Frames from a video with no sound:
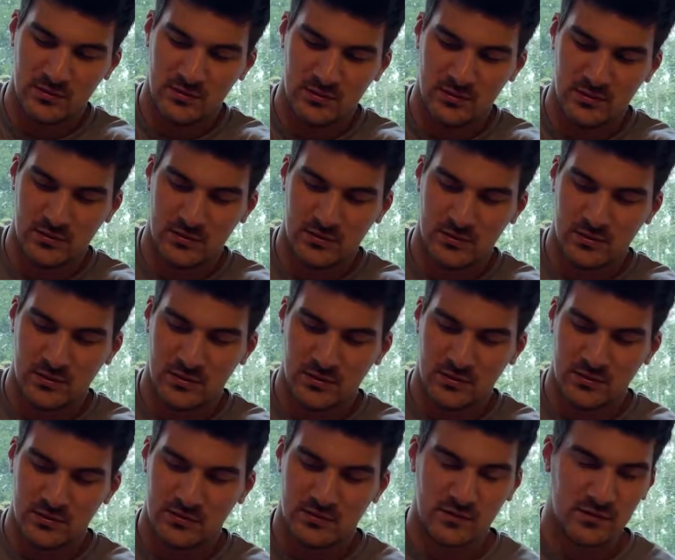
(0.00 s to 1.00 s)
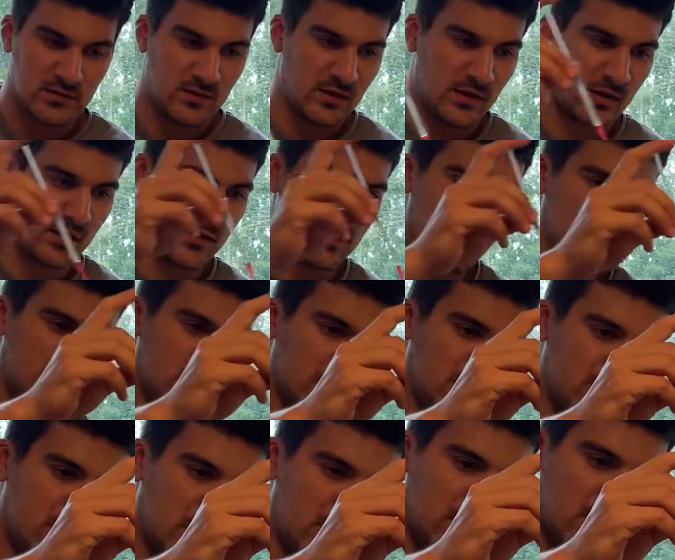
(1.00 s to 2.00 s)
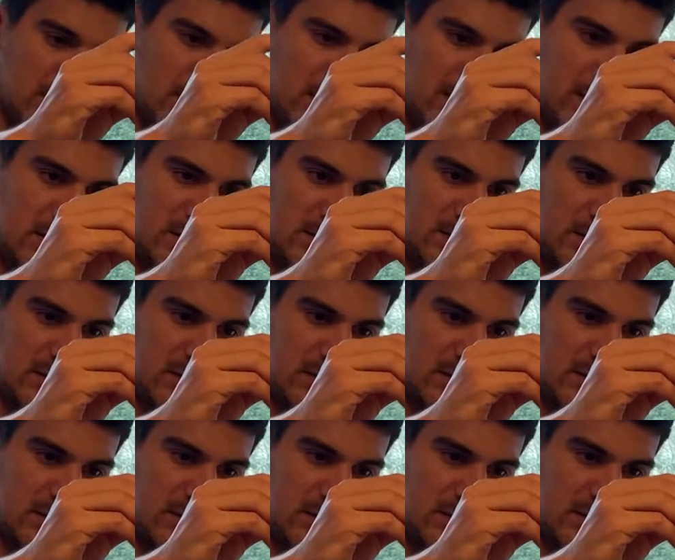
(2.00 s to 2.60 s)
Let's take one.